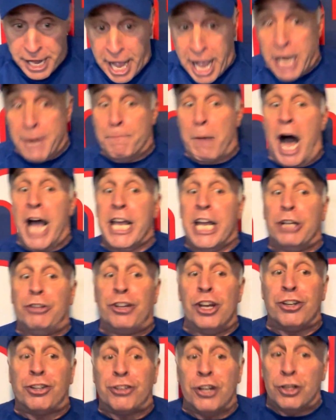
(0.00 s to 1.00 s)
And my
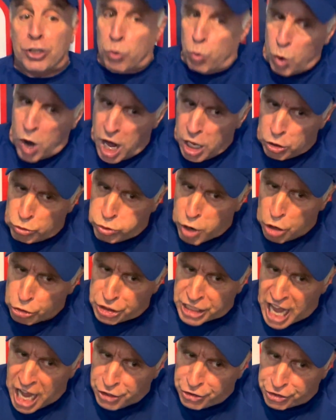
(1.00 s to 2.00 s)
existence, while
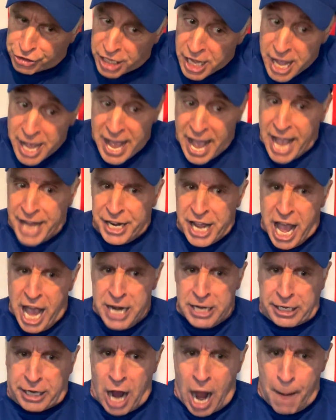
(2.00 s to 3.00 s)
grotesque and
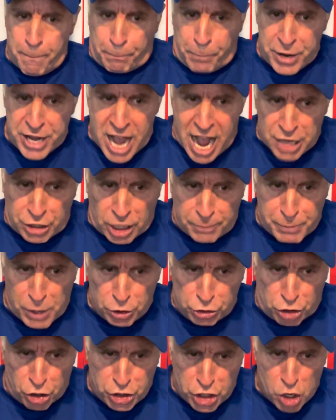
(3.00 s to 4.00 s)

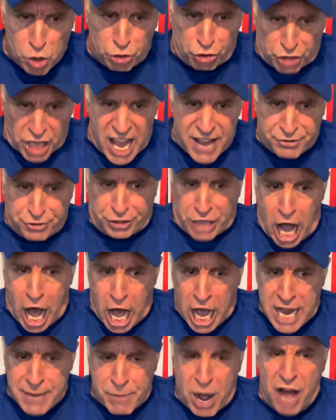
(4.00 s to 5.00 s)
incomprehensible to you, saves
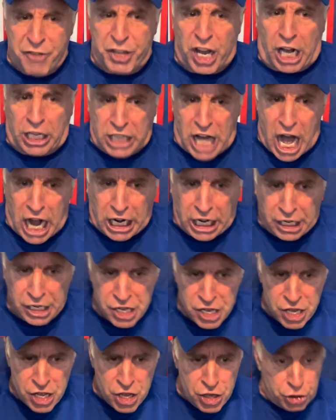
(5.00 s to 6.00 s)
time on the clock.
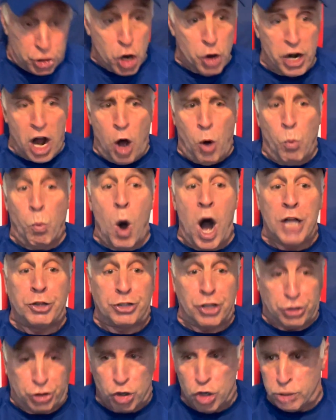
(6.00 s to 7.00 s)
You don't
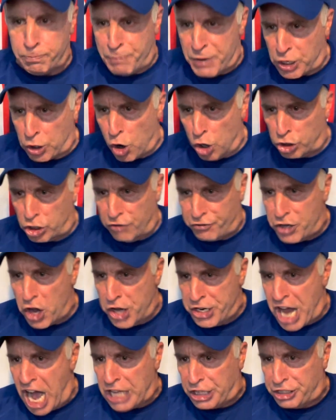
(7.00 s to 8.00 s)
want the tooth, because if
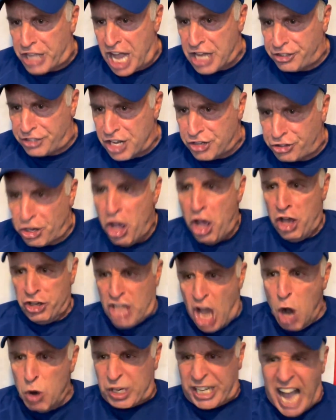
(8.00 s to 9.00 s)
you're not dentist,
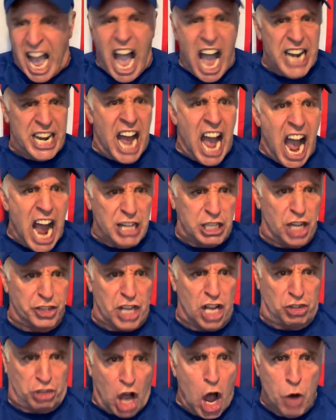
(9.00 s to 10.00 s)
you can't handle
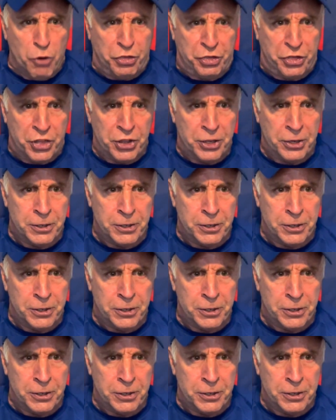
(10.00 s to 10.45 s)
the tooth.